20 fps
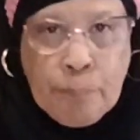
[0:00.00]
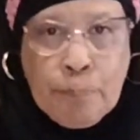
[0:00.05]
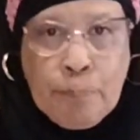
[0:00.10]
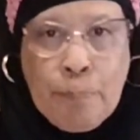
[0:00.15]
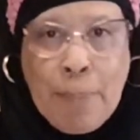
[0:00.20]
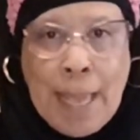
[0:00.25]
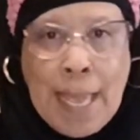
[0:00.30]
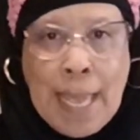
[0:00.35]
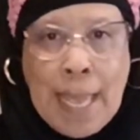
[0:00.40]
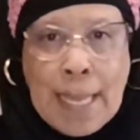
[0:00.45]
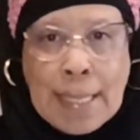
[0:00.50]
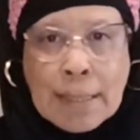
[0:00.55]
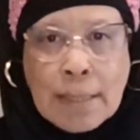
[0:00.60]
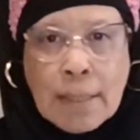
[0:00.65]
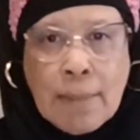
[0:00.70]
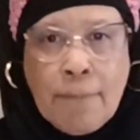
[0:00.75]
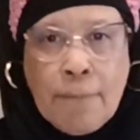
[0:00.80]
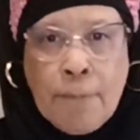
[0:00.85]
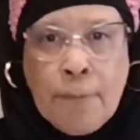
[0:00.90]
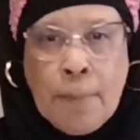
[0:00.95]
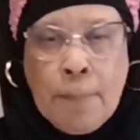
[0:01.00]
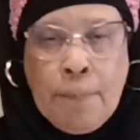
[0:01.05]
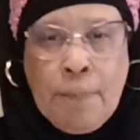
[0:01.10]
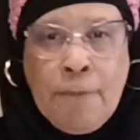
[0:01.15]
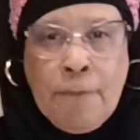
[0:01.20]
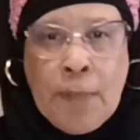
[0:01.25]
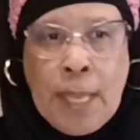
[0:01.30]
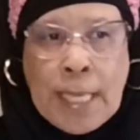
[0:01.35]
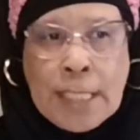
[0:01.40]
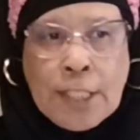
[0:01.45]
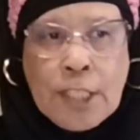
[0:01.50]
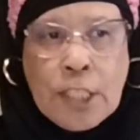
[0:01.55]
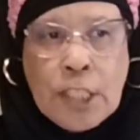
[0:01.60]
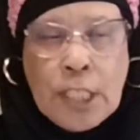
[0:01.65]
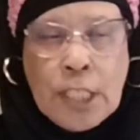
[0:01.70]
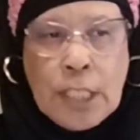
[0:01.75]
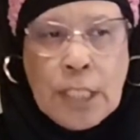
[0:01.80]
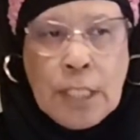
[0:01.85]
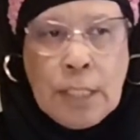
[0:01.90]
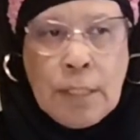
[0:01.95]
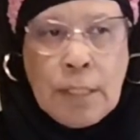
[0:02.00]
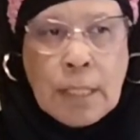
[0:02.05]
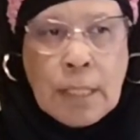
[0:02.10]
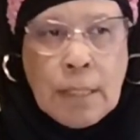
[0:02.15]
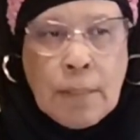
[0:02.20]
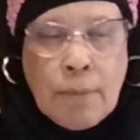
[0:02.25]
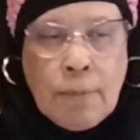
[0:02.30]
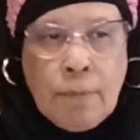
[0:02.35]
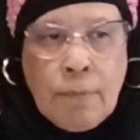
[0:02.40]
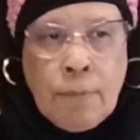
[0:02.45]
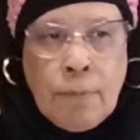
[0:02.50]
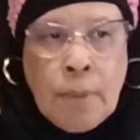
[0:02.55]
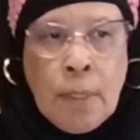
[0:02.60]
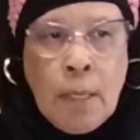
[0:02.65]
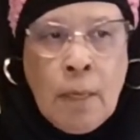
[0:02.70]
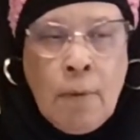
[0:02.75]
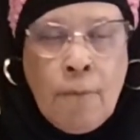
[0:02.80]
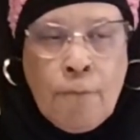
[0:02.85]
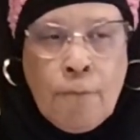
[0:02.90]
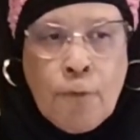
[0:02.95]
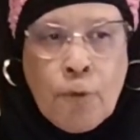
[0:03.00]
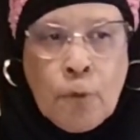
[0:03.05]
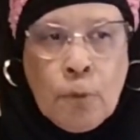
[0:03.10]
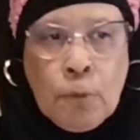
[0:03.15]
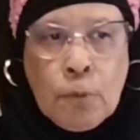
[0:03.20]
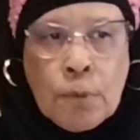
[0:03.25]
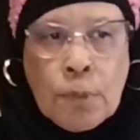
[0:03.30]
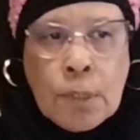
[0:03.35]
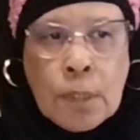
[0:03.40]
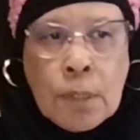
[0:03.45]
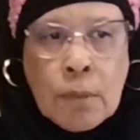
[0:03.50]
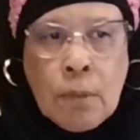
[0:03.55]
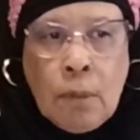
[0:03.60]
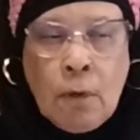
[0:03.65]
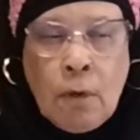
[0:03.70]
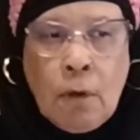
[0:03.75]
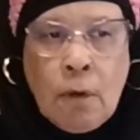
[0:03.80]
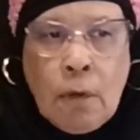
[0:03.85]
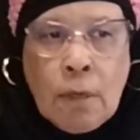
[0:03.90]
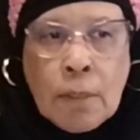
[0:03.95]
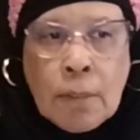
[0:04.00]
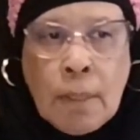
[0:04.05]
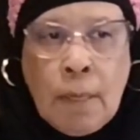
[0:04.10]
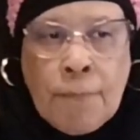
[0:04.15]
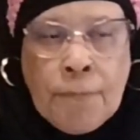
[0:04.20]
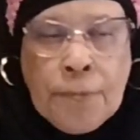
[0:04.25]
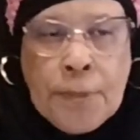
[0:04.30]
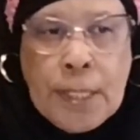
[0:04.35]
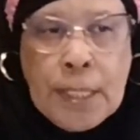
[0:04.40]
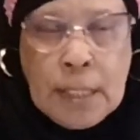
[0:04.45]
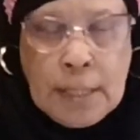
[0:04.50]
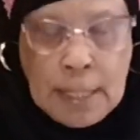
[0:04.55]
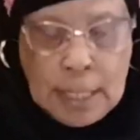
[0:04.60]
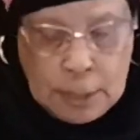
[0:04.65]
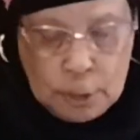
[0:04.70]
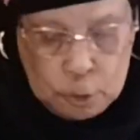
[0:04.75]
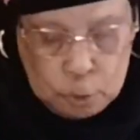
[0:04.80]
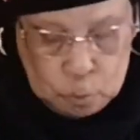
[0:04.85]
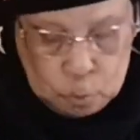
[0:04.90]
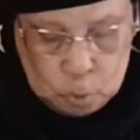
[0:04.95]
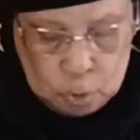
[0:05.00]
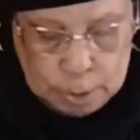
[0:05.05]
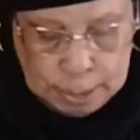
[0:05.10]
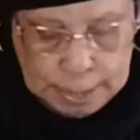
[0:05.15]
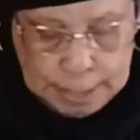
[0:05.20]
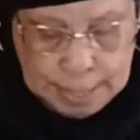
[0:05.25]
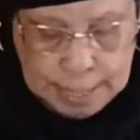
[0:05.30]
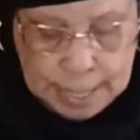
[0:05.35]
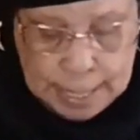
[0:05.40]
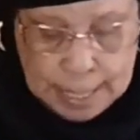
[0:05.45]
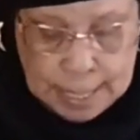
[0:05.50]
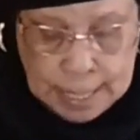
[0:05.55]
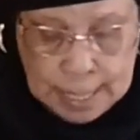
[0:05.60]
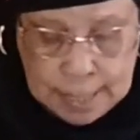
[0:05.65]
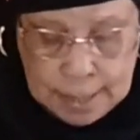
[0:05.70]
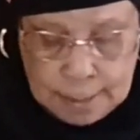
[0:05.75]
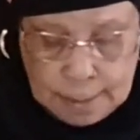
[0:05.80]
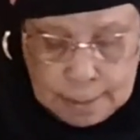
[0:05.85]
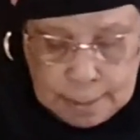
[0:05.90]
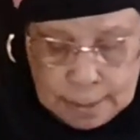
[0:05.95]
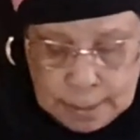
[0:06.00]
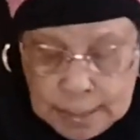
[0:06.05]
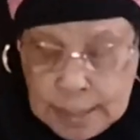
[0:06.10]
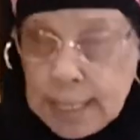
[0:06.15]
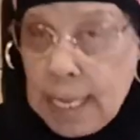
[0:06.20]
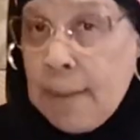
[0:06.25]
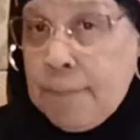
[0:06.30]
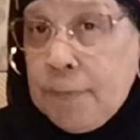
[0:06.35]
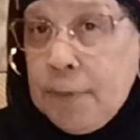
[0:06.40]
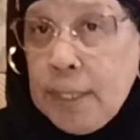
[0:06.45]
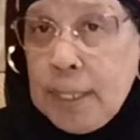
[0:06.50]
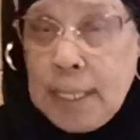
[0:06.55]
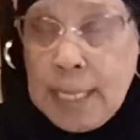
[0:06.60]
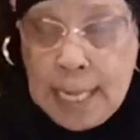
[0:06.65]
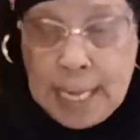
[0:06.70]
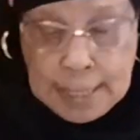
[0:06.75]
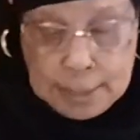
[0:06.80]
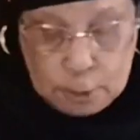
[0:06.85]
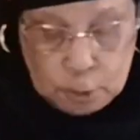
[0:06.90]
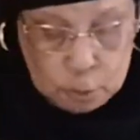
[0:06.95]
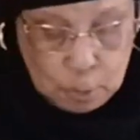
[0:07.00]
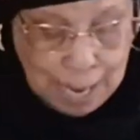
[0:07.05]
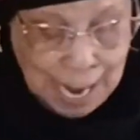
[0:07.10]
bags of veggies and fruits or of things that you want to can, because I've done that too.